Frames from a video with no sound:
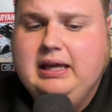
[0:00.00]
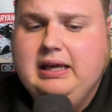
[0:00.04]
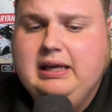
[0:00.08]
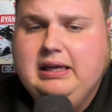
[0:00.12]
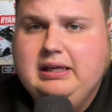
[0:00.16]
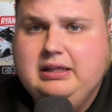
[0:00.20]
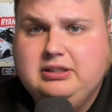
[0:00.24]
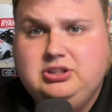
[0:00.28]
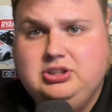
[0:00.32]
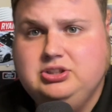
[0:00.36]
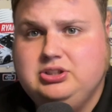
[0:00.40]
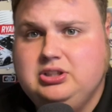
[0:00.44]

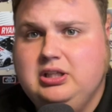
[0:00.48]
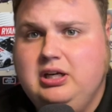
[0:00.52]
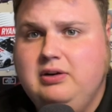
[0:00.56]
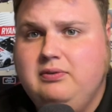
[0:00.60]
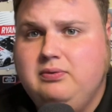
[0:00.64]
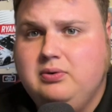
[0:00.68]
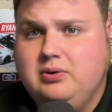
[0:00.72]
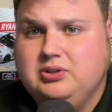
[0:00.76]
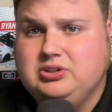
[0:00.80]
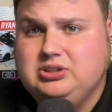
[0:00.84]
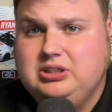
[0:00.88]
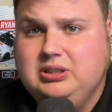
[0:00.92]
It's just an
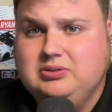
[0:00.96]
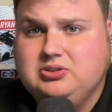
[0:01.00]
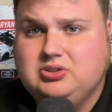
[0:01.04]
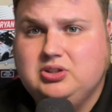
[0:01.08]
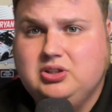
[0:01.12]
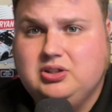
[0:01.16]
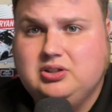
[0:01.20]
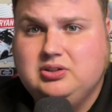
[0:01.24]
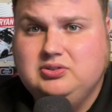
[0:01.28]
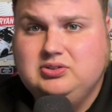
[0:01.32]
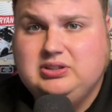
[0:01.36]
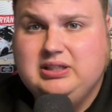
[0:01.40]
unfortunate
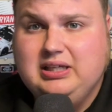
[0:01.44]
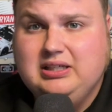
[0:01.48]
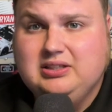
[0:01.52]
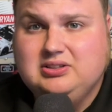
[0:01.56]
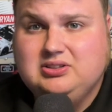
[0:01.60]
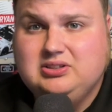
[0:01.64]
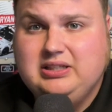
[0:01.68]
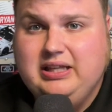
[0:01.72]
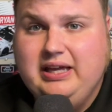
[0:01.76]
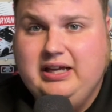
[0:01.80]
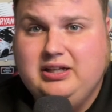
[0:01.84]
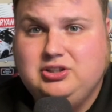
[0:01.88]

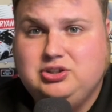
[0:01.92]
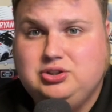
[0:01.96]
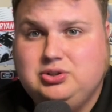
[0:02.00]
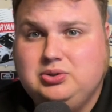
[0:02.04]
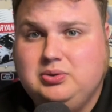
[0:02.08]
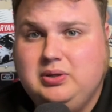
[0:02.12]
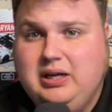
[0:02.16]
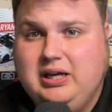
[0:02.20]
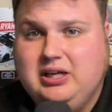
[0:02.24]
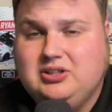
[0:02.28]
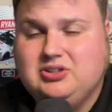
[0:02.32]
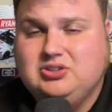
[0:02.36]
circumstance that
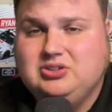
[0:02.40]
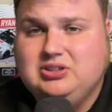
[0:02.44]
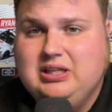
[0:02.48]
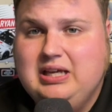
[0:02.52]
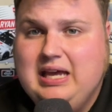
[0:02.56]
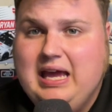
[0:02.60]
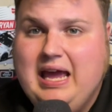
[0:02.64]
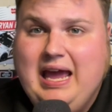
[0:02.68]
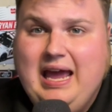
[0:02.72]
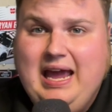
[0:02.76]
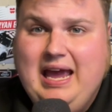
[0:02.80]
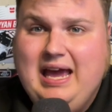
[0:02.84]
Truex
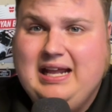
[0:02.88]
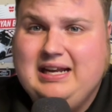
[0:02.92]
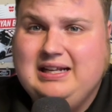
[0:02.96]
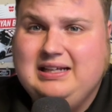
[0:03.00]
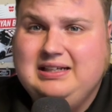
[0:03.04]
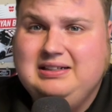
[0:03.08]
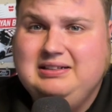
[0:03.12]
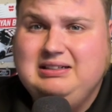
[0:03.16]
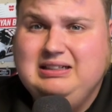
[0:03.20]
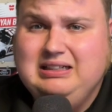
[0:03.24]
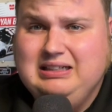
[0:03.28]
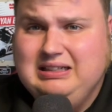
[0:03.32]
had
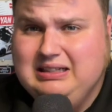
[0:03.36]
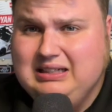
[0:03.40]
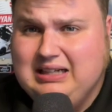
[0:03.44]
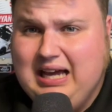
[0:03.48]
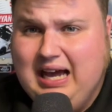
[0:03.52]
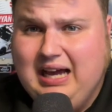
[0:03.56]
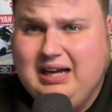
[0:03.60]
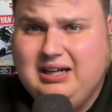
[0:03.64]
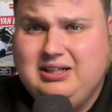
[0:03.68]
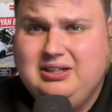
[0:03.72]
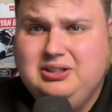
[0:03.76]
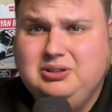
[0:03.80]
a
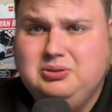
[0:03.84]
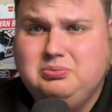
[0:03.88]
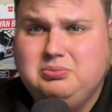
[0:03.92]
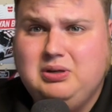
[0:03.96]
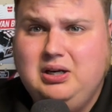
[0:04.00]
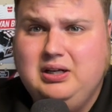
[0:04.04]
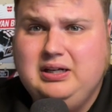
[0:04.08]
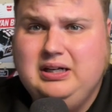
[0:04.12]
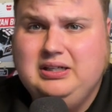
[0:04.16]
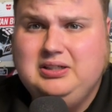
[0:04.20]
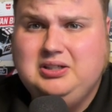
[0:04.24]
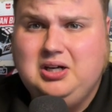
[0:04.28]
not good
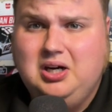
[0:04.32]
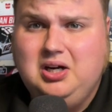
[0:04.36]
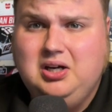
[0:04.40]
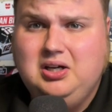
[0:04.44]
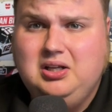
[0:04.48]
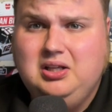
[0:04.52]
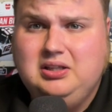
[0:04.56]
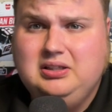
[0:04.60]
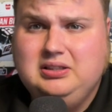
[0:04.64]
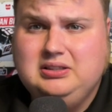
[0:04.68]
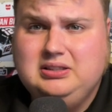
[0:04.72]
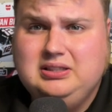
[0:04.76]
run in
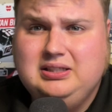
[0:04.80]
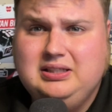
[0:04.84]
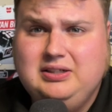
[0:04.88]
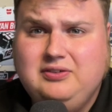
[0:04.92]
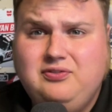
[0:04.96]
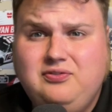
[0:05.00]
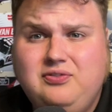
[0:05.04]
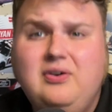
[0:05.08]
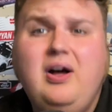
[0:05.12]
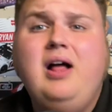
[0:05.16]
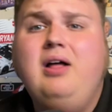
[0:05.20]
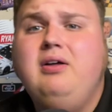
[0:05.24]
Darlington,
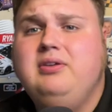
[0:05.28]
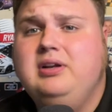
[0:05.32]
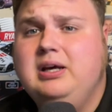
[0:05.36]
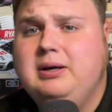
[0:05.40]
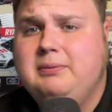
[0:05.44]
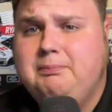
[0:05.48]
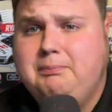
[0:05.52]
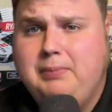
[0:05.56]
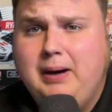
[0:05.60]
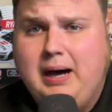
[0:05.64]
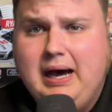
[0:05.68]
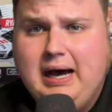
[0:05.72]
followed
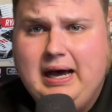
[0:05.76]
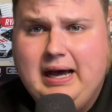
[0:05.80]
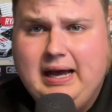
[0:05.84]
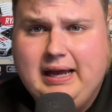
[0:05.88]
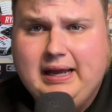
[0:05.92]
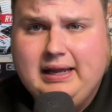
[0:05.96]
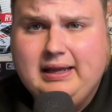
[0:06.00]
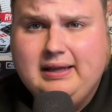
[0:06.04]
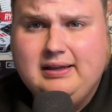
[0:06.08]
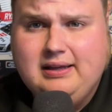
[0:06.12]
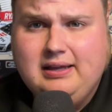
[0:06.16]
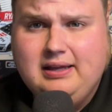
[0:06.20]
up
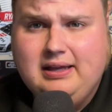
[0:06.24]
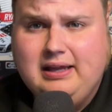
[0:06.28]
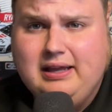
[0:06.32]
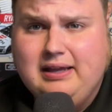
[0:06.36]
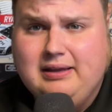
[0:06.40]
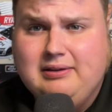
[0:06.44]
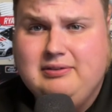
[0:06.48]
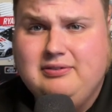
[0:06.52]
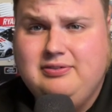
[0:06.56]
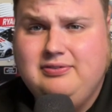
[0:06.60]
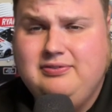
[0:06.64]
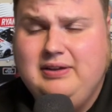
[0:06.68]
by
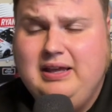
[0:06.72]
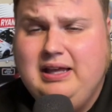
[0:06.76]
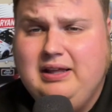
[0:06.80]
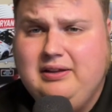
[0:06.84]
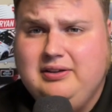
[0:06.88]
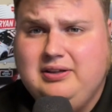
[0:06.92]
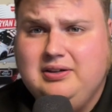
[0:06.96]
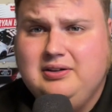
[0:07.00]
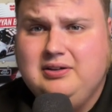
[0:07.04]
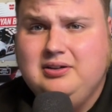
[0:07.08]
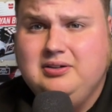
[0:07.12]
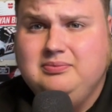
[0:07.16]
a
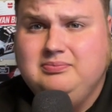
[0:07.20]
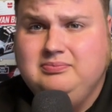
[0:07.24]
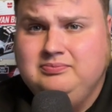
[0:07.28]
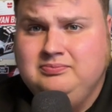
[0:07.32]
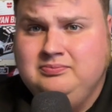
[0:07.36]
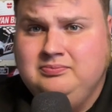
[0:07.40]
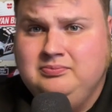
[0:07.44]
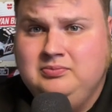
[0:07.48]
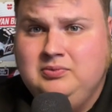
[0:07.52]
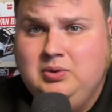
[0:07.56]
failure